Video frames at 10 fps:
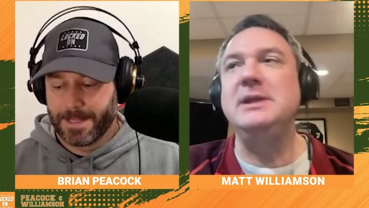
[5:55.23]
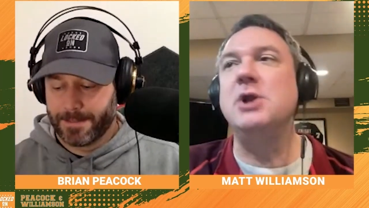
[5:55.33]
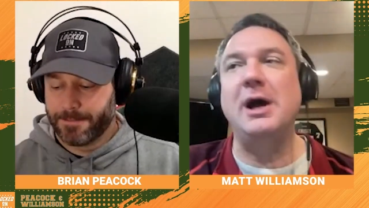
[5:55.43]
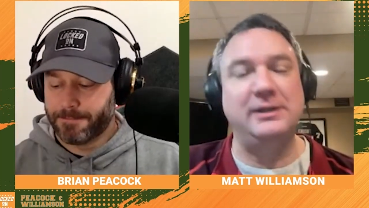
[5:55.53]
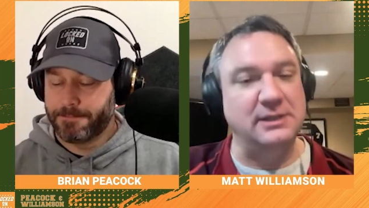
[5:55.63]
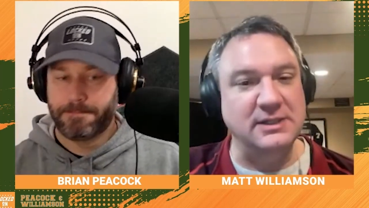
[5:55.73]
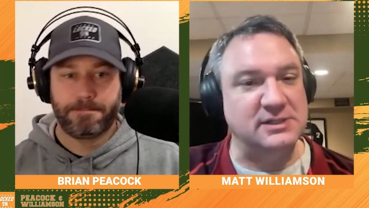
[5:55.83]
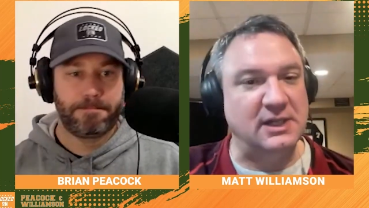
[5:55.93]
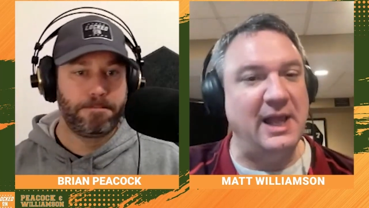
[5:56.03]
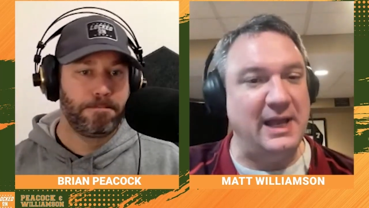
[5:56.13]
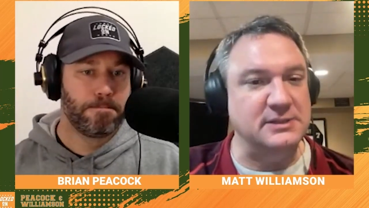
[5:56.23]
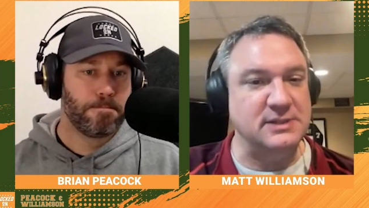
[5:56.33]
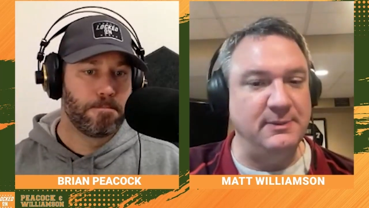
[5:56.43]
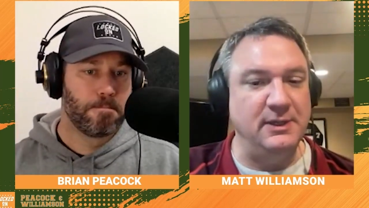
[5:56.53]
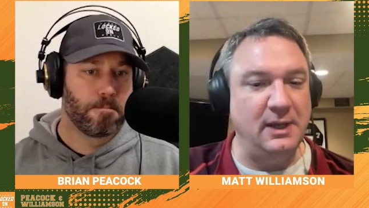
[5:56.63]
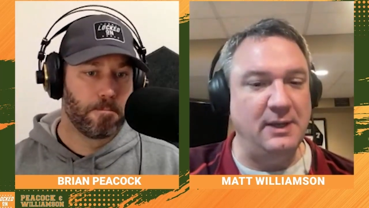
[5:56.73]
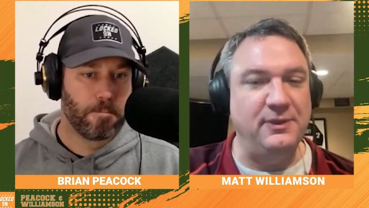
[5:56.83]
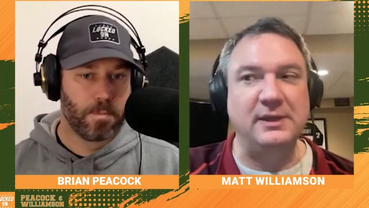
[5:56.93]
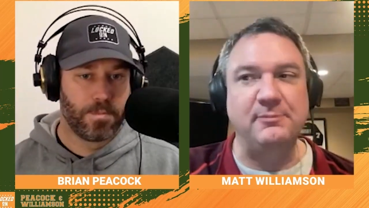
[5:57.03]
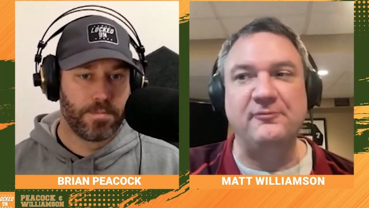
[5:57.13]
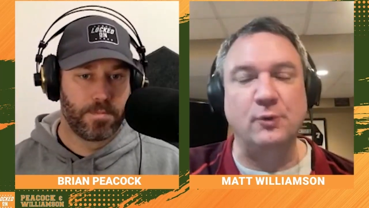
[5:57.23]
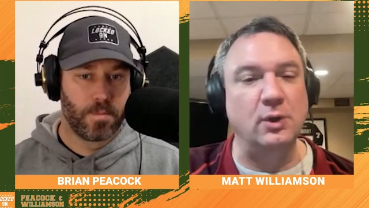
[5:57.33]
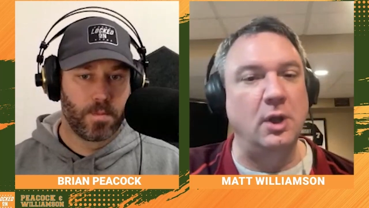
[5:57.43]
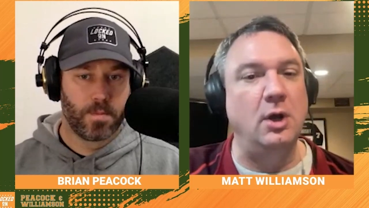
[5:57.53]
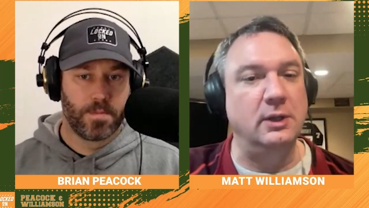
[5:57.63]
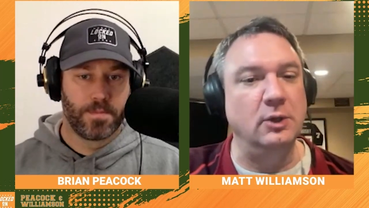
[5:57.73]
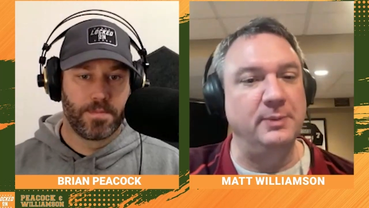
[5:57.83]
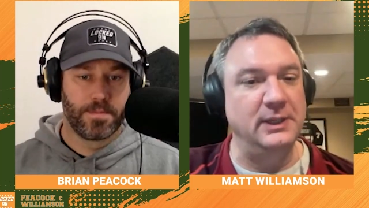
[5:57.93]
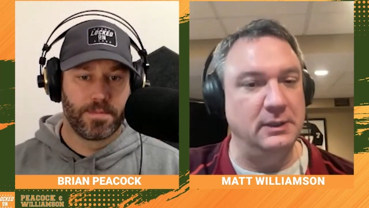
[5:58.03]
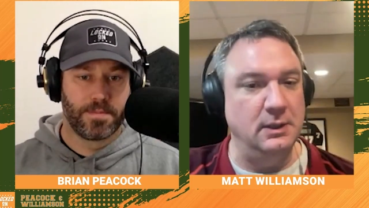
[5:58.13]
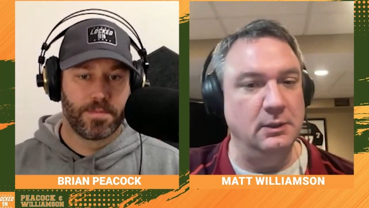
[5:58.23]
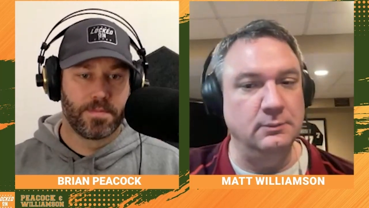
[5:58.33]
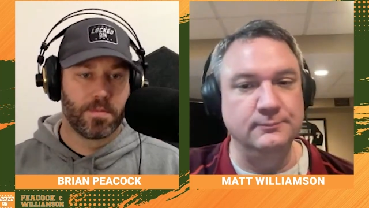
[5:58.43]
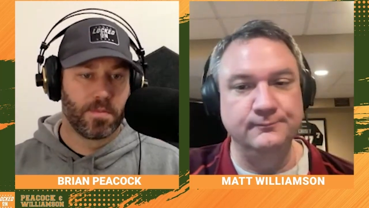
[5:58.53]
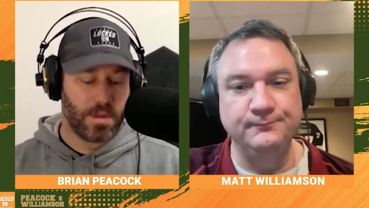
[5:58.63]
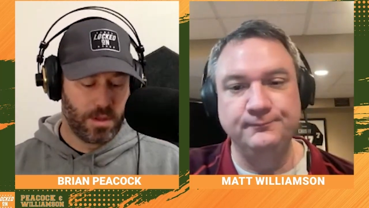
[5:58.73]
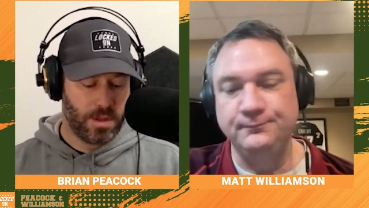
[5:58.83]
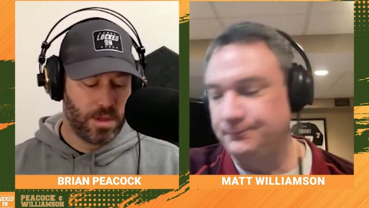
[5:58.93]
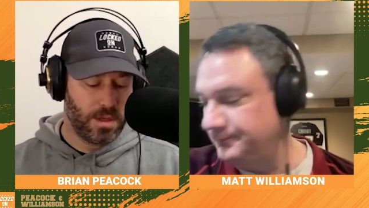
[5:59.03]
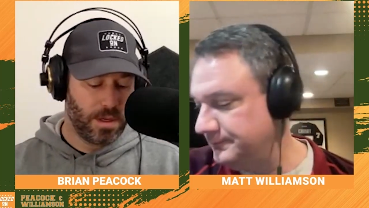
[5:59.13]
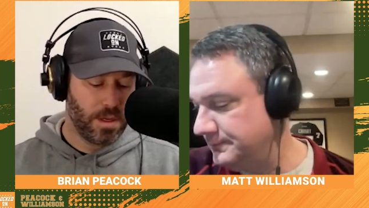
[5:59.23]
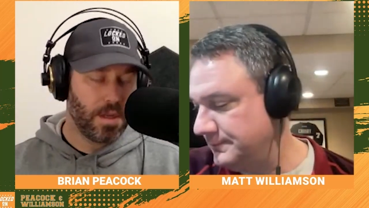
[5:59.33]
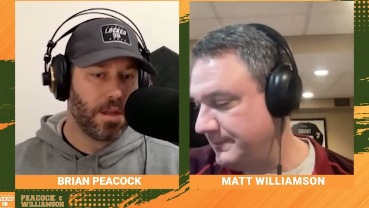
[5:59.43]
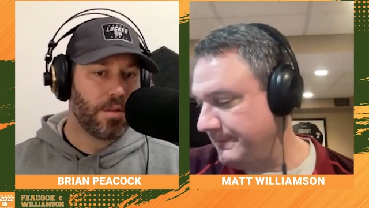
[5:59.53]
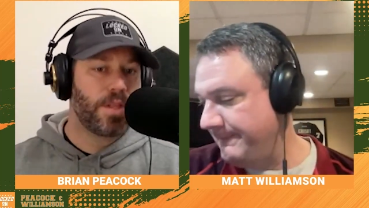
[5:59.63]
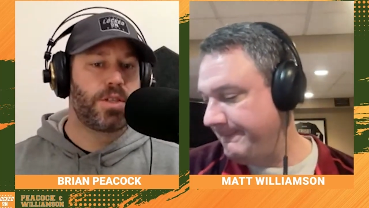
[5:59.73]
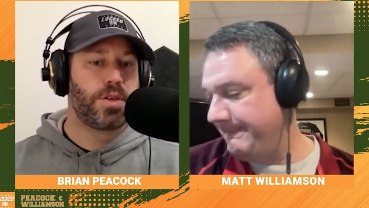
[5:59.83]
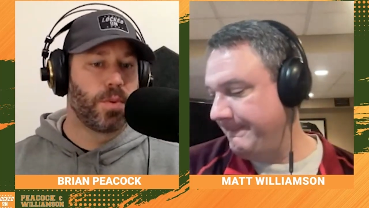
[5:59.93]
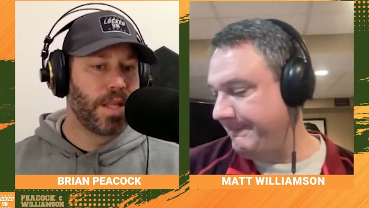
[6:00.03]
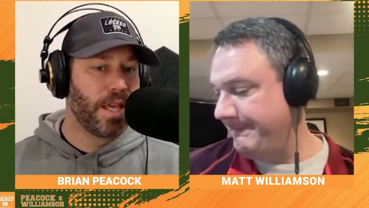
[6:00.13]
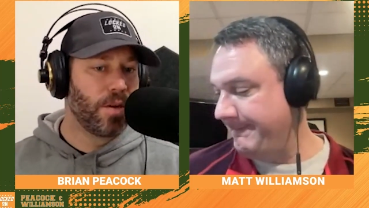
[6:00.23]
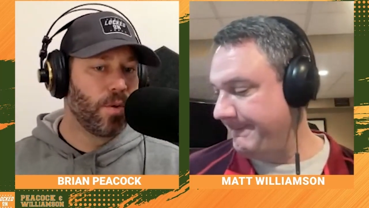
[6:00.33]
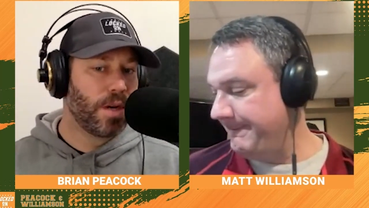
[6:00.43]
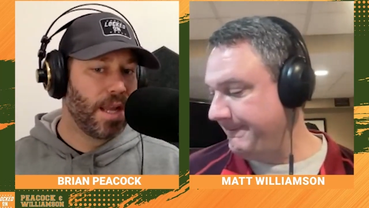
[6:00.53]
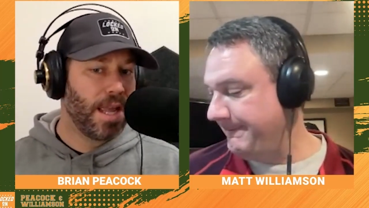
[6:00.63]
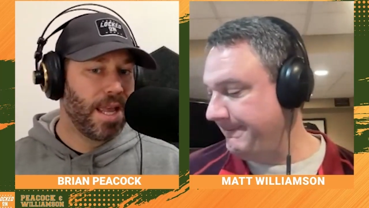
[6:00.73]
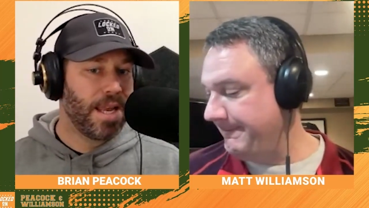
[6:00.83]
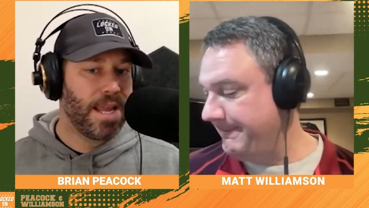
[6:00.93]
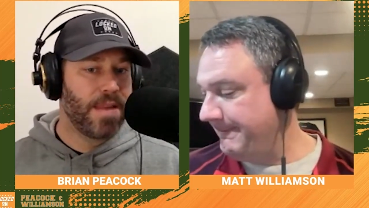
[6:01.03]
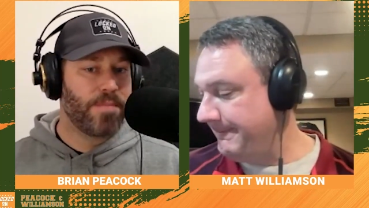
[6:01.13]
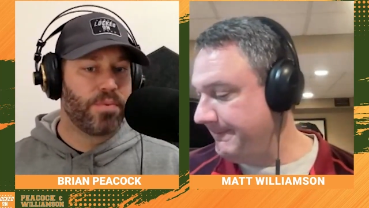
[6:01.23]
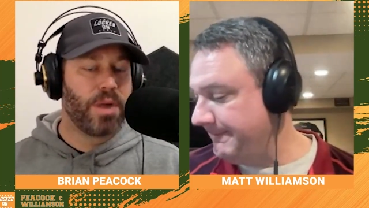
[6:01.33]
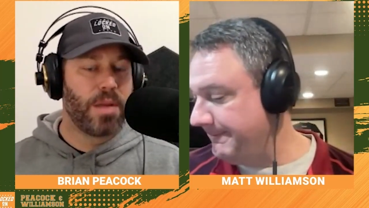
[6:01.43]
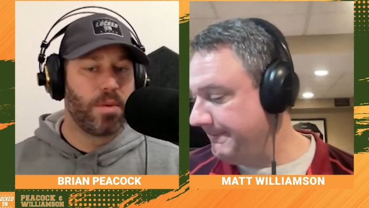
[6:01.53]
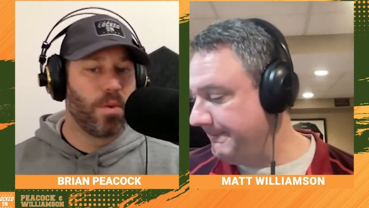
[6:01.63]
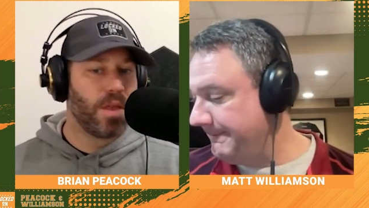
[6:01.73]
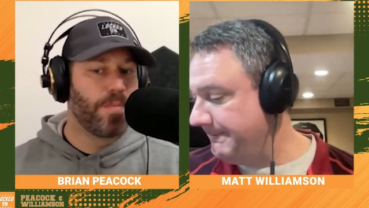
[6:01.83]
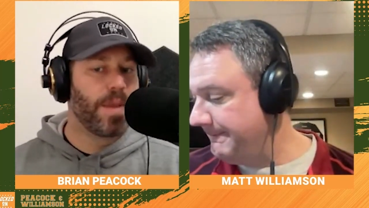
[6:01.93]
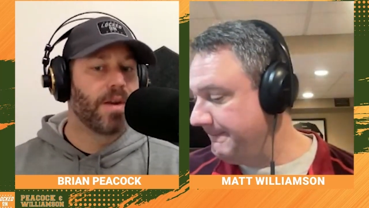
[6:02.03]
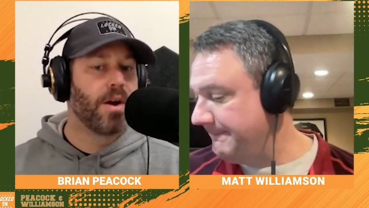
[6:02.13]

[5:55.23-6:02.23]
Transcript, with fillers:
Speaker 1: not in this class. I mean, I think before long he'll be in though. This is a
Speaker 2: really good one, and and probably one of the better